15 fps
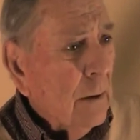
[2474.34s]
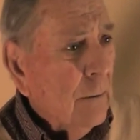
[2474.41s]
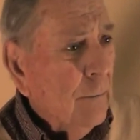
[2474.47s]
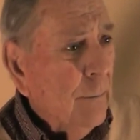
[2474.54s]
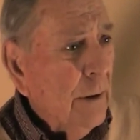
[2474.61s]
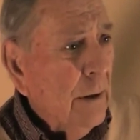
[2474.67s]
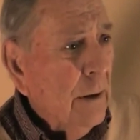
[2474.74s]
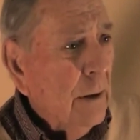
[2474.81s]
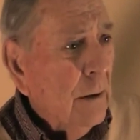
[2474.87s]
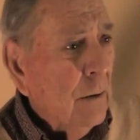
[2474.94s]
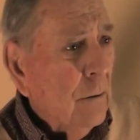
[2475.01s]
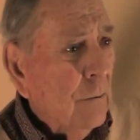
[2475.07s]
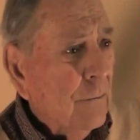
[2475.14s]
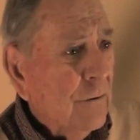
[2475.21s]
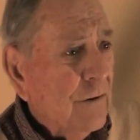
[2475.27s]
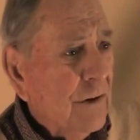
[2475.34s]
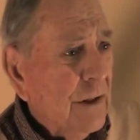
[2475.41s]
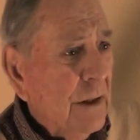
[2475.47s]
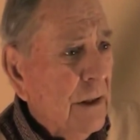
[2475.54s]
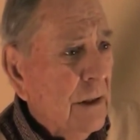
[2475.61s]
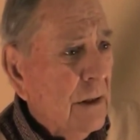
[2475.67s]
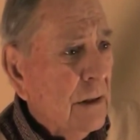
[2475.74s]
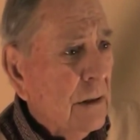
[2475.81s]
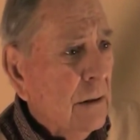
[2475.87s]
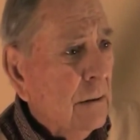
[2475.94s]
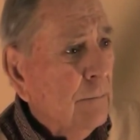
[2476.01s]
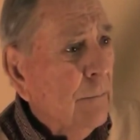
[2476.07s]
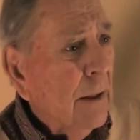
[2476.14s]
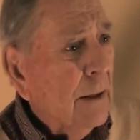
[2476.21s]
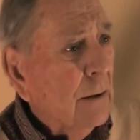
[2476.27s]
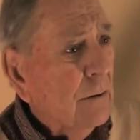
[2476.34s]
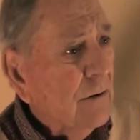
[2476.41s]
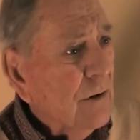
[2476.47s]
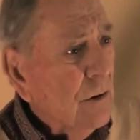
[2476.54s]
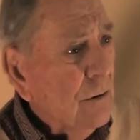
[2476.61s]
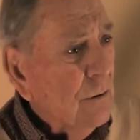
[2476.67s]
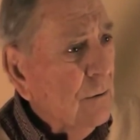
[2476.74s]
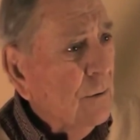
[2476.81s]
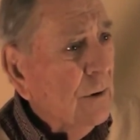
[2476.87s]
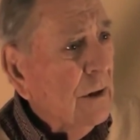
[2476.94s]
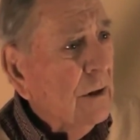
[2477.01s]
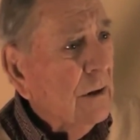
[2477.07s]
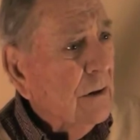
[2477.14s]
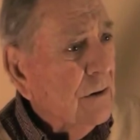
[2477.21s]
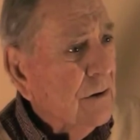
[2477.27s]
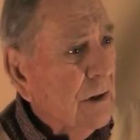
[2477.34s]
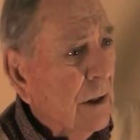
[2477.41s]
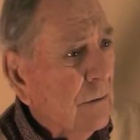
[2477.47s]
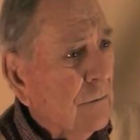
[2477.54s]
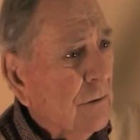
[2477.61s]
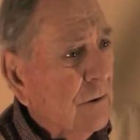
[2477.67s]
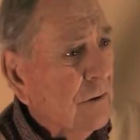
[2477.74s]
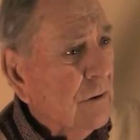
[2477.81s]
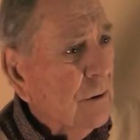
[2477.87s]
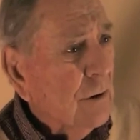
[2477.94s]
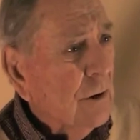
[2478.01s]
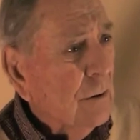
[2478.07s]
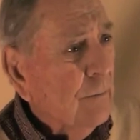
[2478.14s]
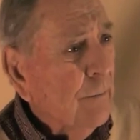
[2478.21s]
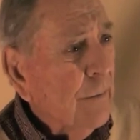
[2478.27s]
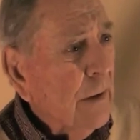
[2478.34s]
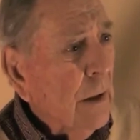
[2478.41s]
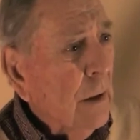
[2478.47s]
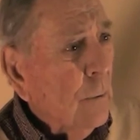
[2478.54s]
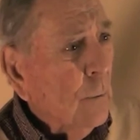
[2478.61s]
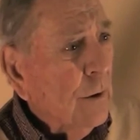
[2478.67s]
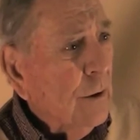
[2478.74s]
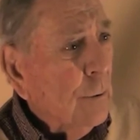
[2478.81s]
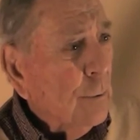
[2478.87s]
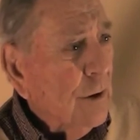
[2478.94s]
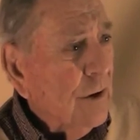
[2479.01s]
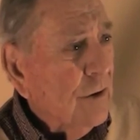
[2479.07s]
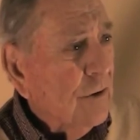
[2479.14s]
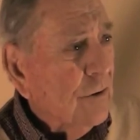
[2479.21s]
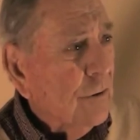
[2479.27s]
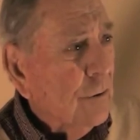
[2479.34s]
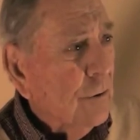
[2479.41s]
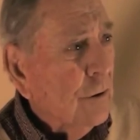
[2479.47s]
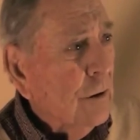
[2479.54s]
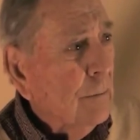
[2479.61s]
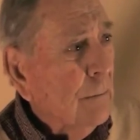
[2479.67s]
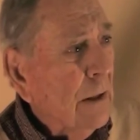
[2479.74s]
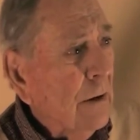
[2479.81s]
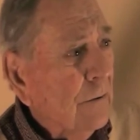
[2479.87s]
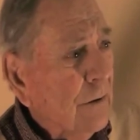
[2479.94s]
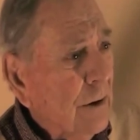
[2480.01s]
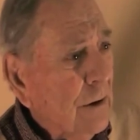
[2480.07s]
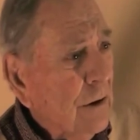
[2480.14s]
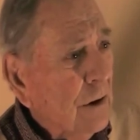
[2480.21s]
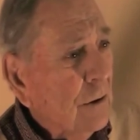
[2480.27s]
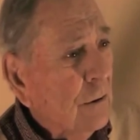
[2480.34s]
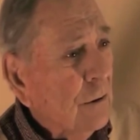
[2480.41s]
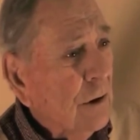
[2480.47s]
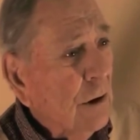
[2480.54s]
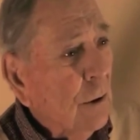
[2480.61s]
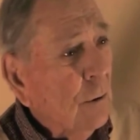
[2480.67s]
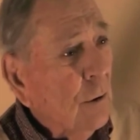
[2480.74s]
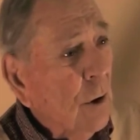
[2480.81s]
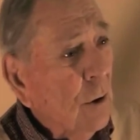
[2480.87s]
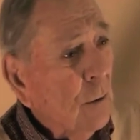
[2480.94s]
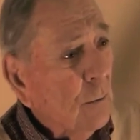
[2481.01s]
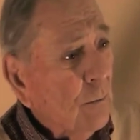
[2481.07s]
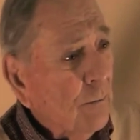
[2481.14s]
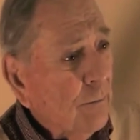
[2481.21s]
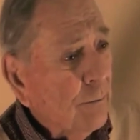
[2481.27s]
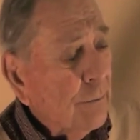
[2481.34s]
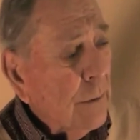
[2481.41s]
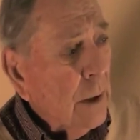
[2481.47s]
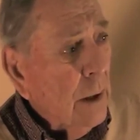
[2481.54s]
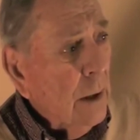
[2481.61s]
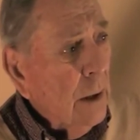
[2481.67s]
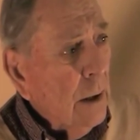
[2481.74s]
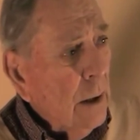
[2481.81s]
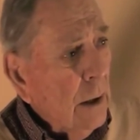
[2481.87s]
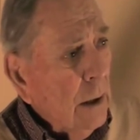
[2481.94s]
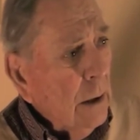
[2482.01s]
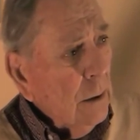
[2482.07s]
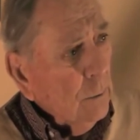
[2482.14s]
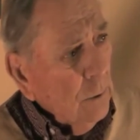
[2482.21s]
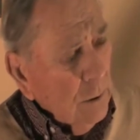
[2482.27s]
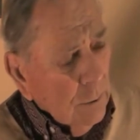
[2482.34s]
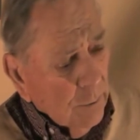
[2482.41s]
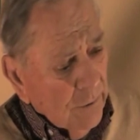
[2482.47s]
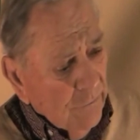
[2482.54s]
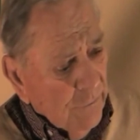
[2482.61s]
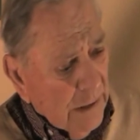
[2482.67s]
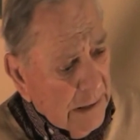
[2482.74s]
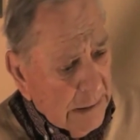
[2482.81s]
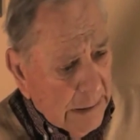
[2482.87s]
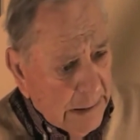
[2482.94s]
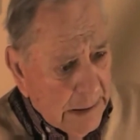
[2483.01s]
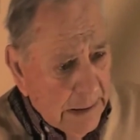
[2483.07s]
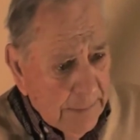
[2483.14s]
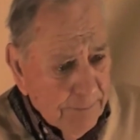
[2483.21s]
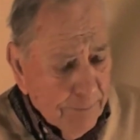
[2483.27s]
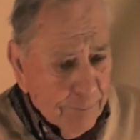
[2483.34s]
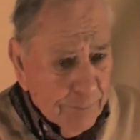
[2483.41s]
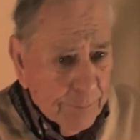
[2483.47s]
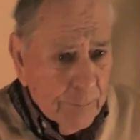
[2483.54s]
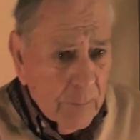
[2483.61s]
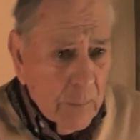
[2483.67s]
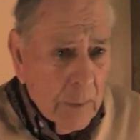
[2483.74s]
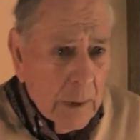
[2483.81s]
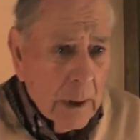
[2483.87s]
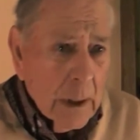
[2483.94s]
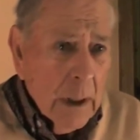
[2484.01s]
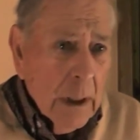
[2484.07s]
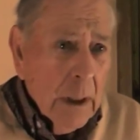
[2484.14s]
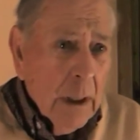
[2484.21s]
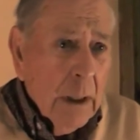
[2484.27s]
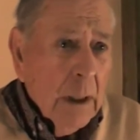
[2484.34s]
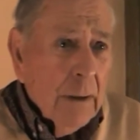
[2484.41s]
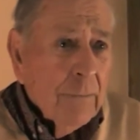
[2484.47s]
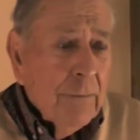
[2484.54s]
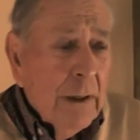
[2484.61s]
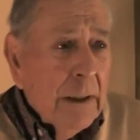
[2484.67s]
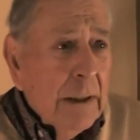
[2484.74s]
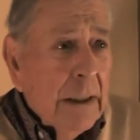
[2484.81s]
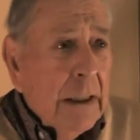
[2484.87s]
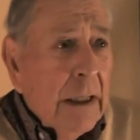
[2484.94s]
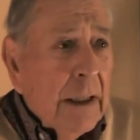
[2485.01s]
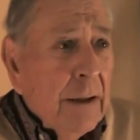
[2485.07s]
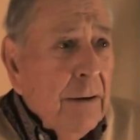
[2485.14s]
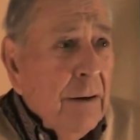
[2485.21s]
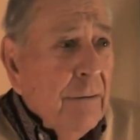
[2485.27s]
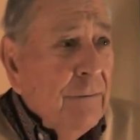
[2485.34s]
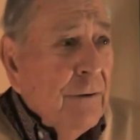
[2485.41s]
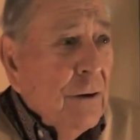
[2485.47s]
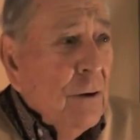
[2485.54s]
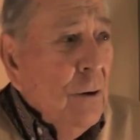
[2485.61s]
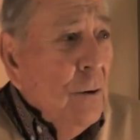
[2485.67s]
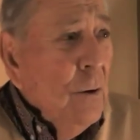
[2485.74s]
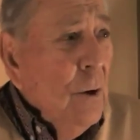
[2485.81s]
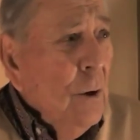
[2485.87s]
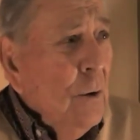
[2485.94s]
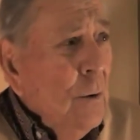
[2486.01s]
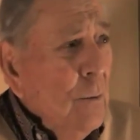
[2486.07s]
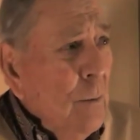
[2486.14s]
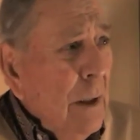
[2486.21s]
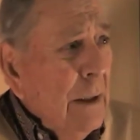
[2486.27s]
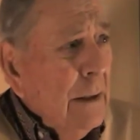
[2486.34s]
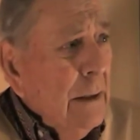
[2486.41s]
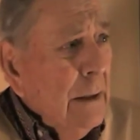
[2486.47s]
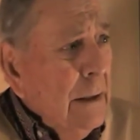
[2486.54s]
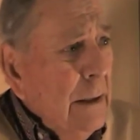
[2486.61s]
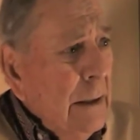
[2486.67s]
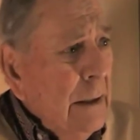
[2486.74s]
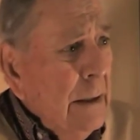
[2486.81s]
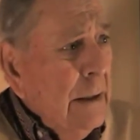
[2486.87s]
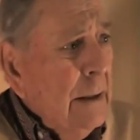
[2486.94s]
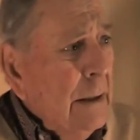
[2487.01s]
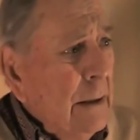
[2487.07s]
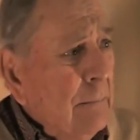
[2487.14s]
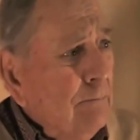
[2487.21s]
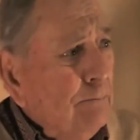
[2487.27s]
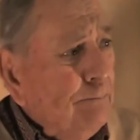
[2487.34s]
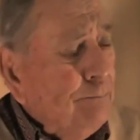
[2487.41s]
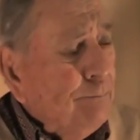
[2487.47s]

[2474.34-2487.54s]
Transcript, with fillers: being overseas in the battle zone and etc. So you, when you reach a certain amount, then you could go home. Well, we finally got enough to go home, I did, and